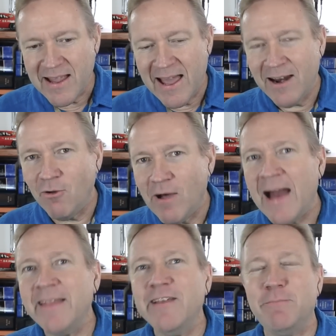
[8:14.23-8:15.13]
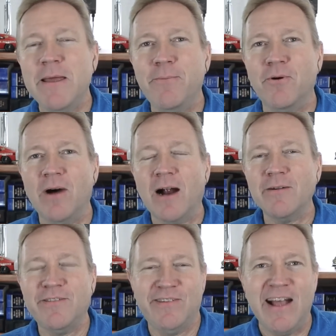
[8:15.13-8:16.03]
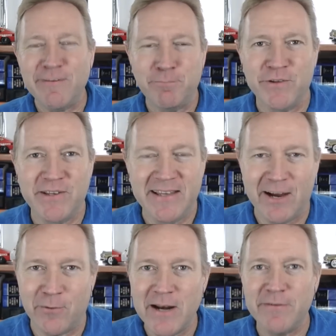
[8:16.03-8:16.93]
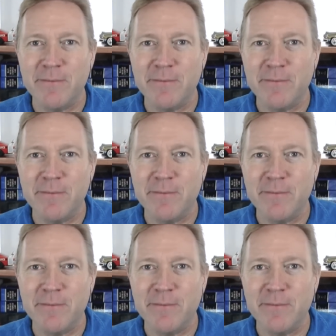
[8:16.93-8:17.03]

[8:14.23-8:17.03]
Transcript: And a lot of these people are desperate to get rid of